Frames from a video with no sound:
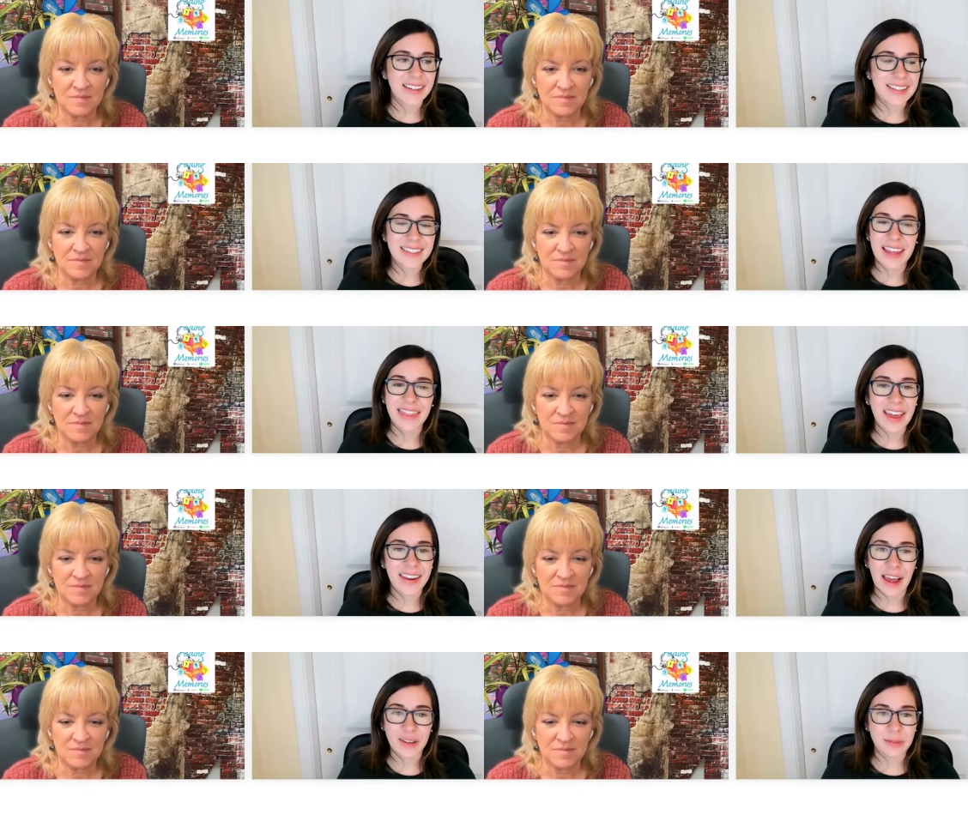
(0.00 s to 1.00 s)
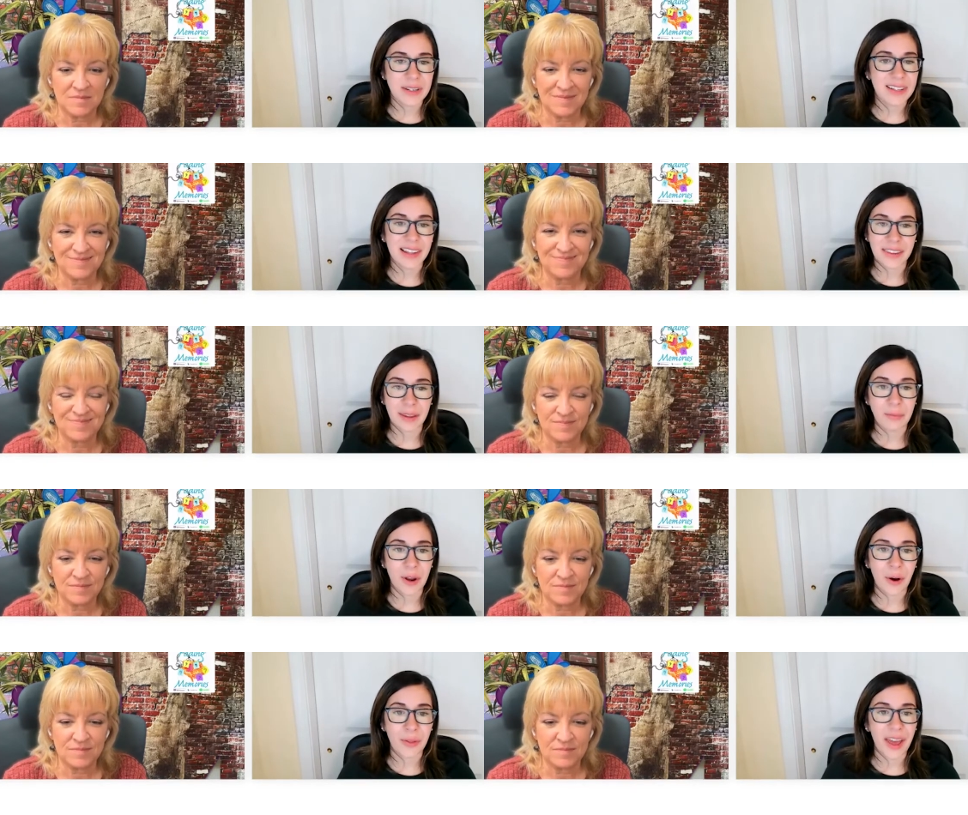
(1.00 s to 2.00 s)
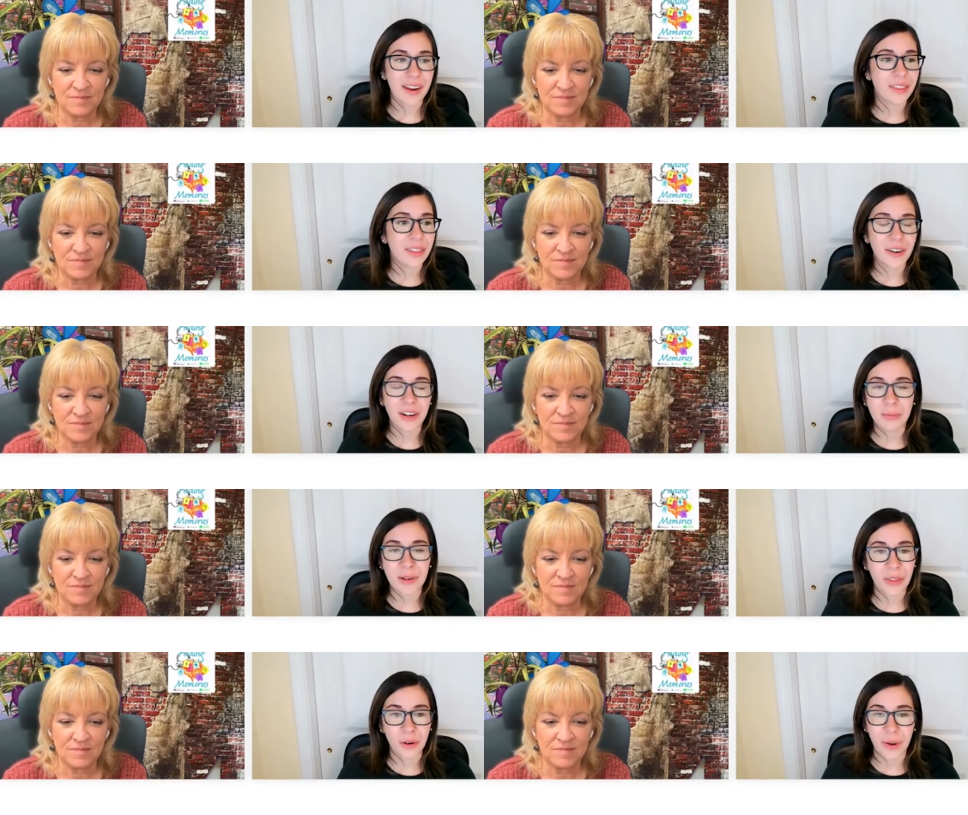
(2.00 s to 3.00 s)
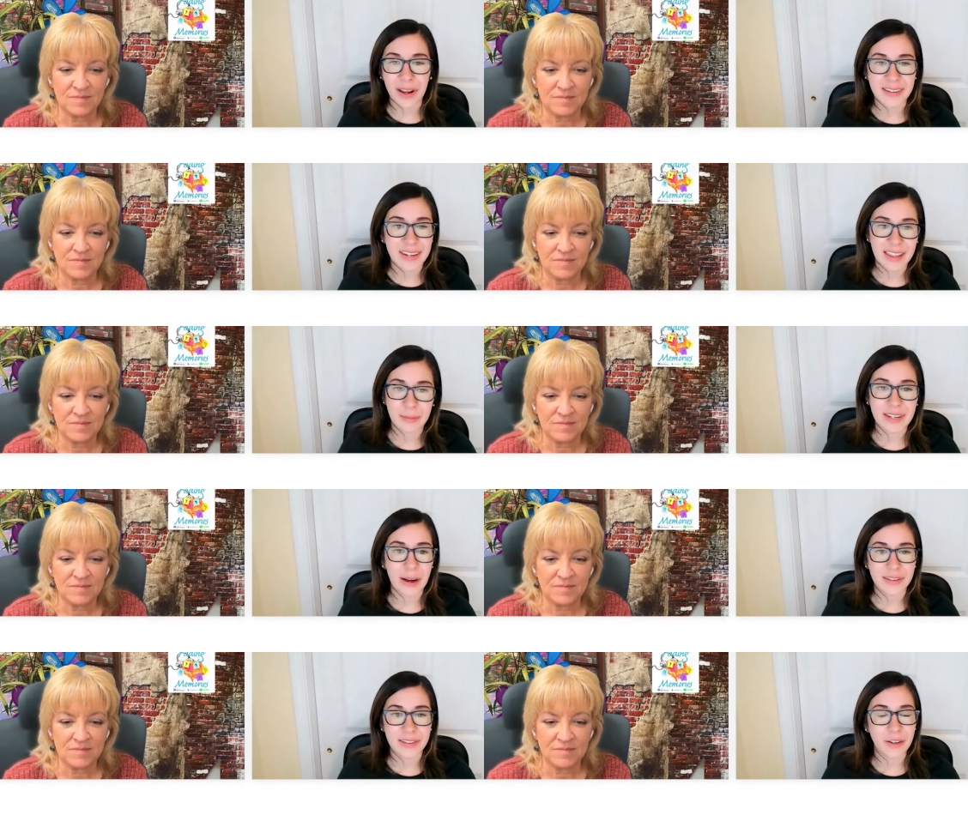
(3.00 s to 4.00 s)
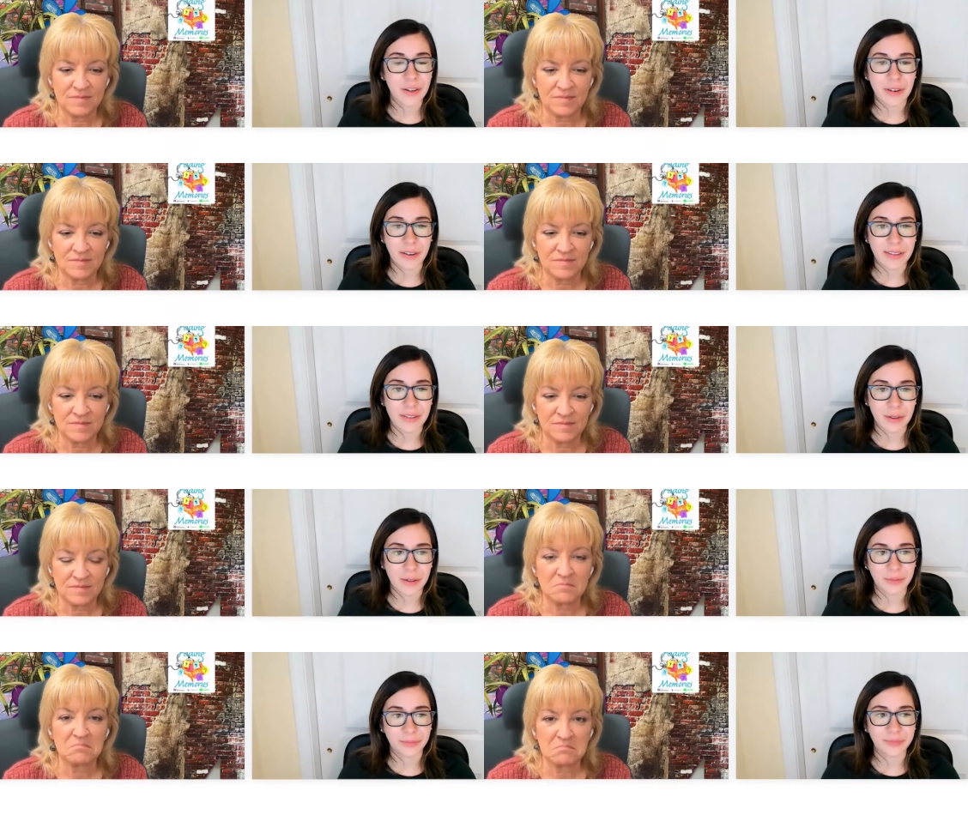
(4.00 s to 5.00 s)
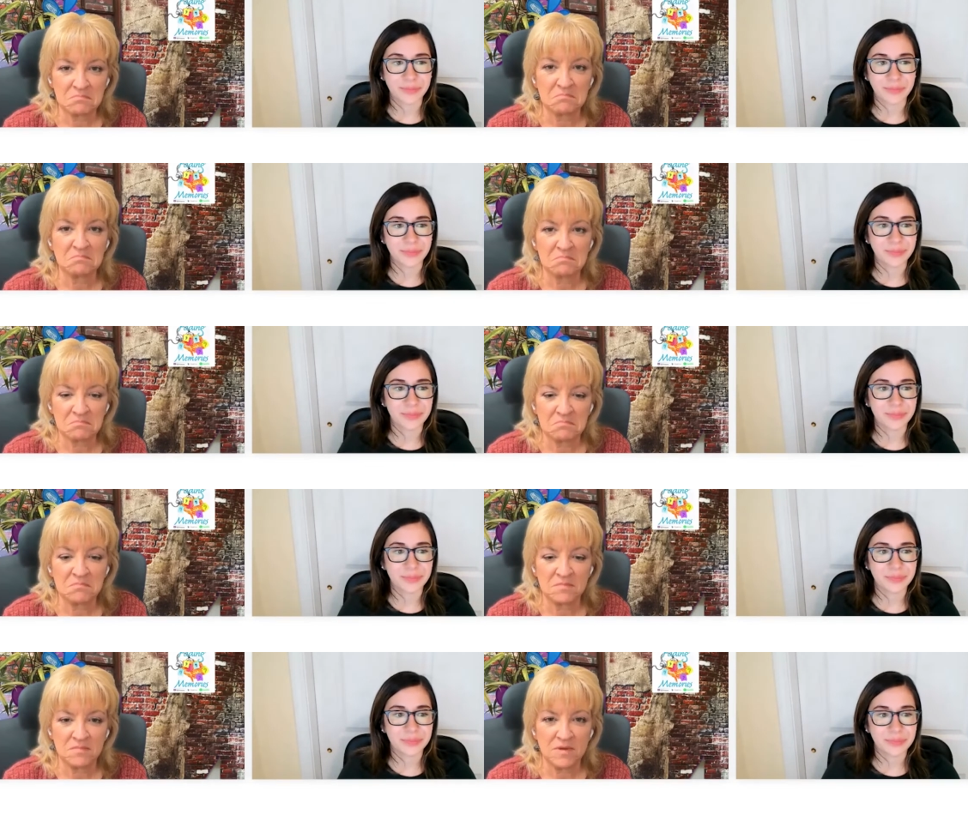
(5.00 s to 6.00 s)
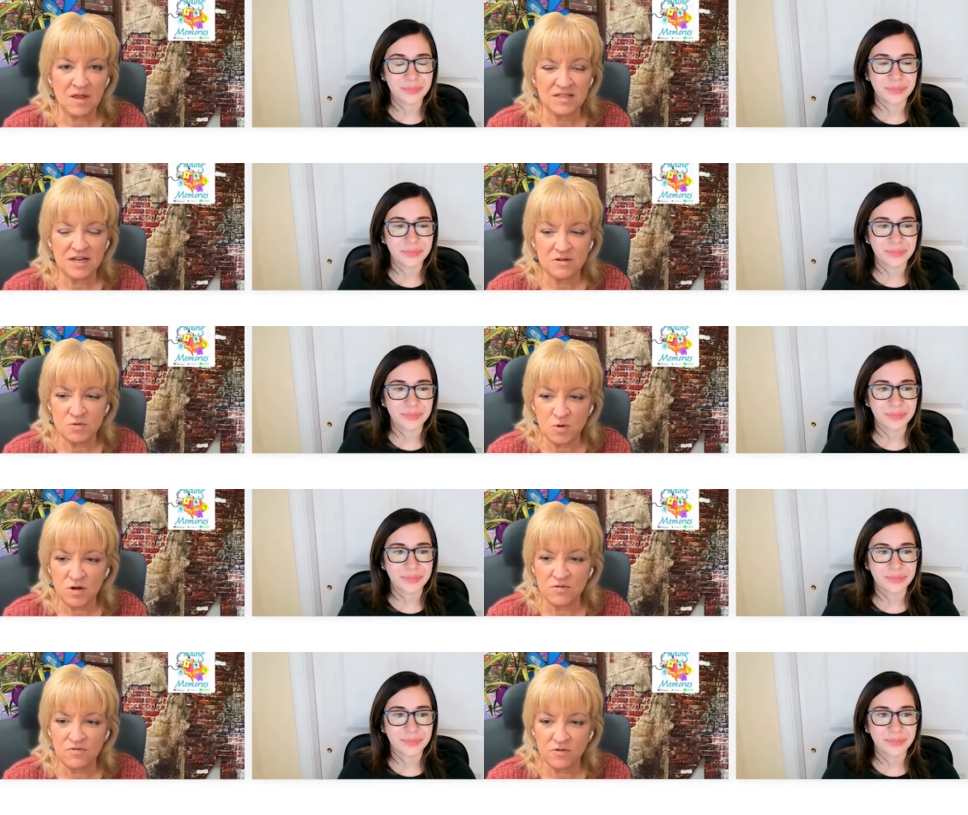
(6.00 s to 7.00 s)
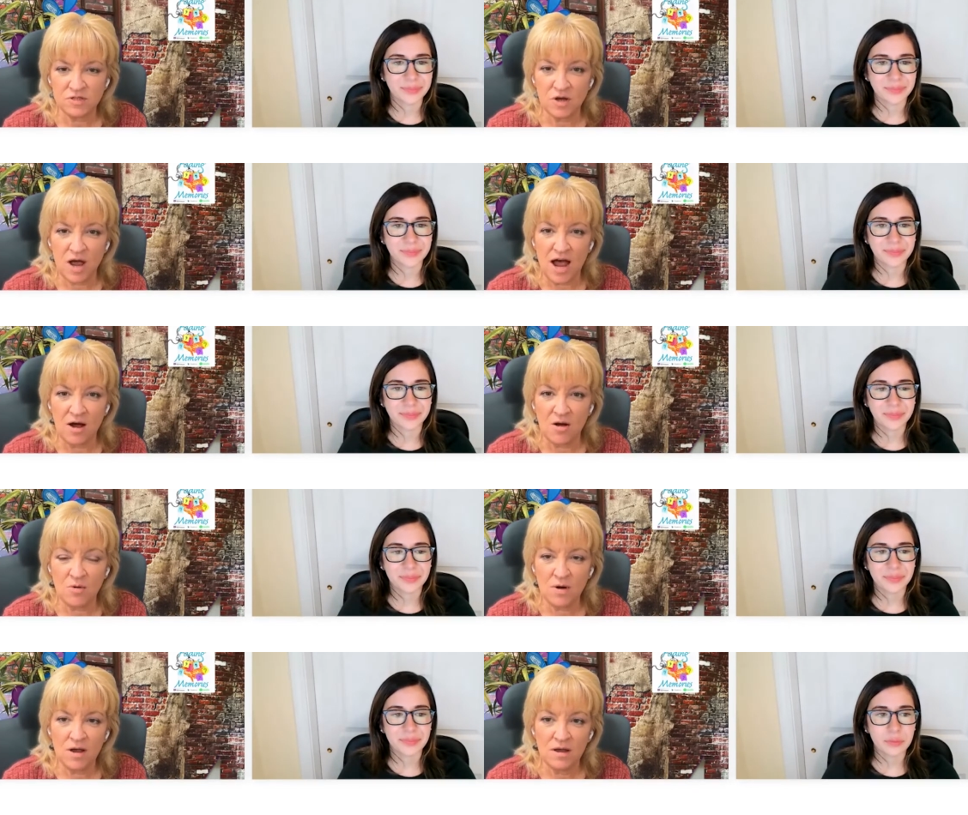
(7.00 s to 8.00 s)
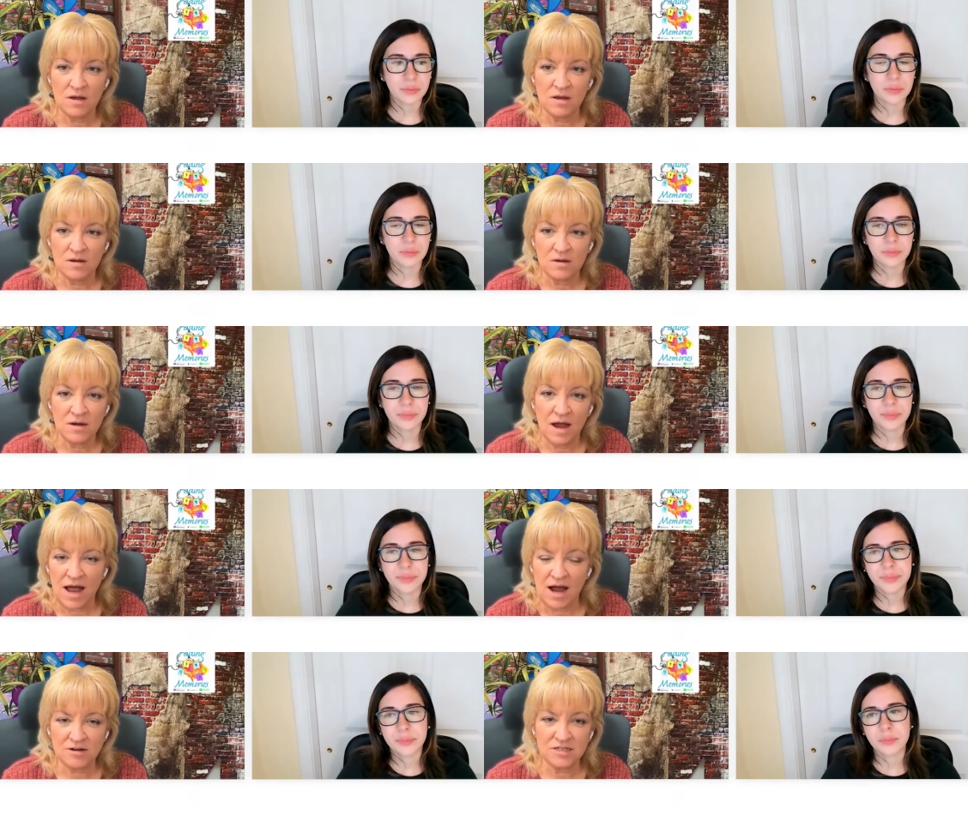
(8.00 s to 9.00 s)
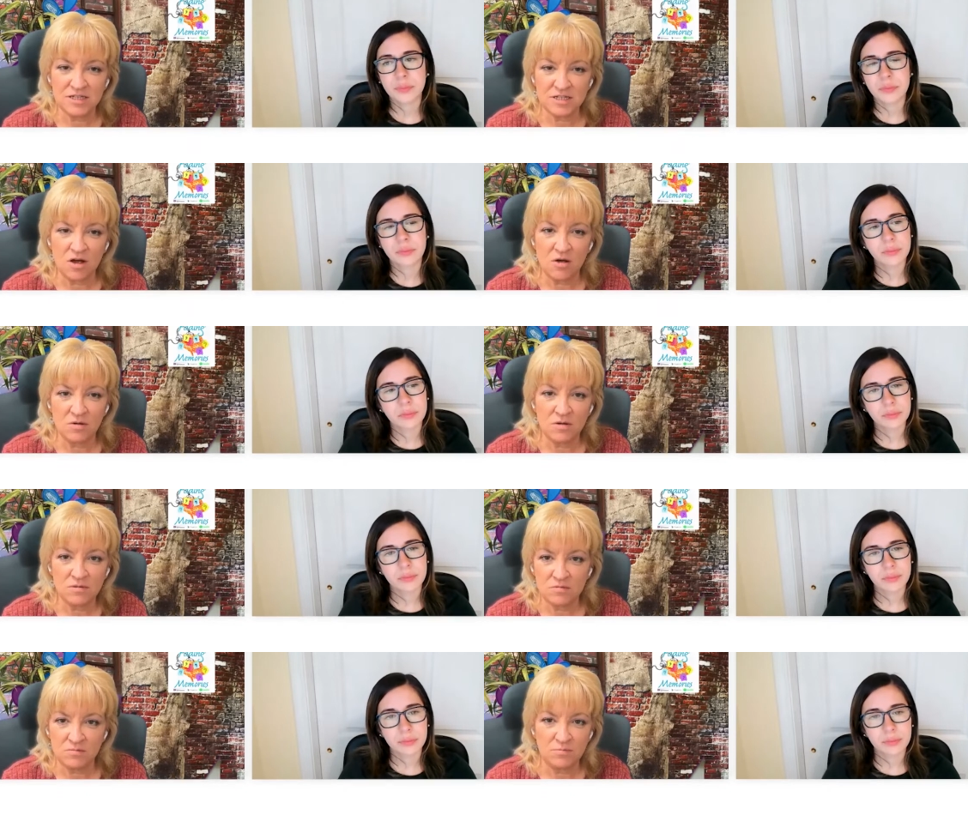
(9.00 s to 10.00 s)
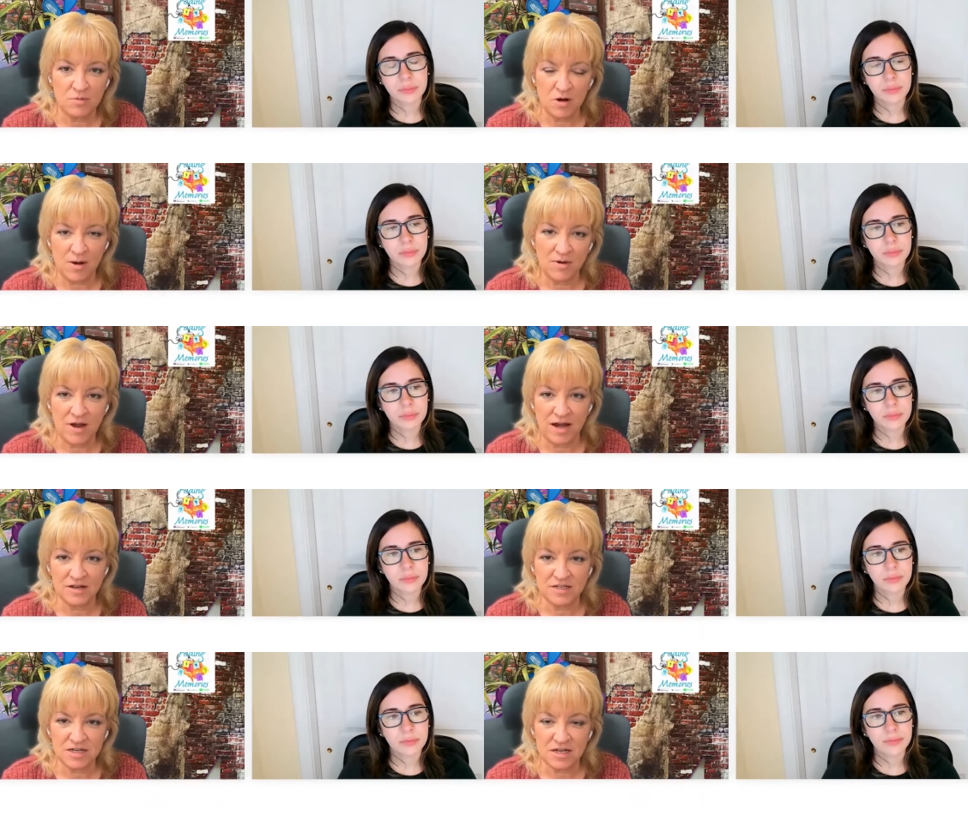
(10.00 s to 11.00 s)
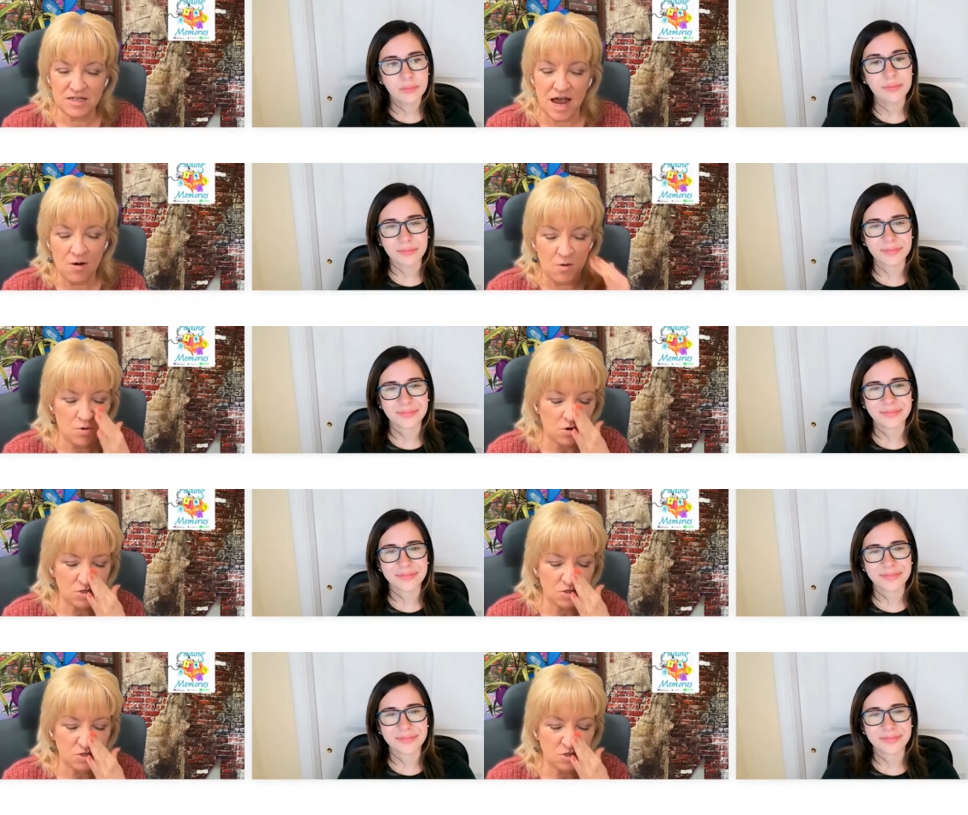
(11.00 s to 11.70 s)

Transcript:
Speaker 1: send the announcement to let them know that they're going to be on their way to take them down to dinner very soon.
Speaker 2: that sounds wonderful. So how how does this all? Okay, we kind of discussed how it mm-hmm. works,